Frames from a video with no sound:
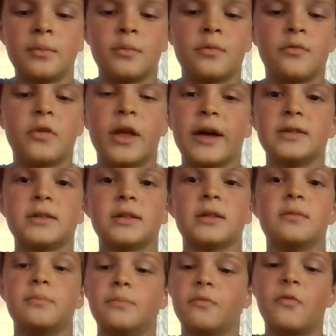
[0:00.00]
the fly isn't
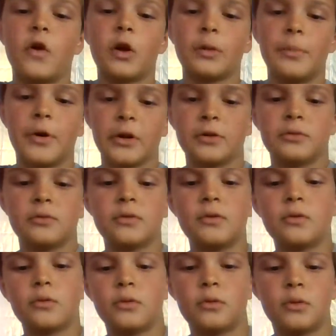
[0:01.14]
gonna fall apart
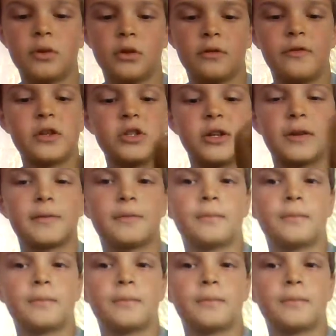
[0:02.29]
when you're fishing.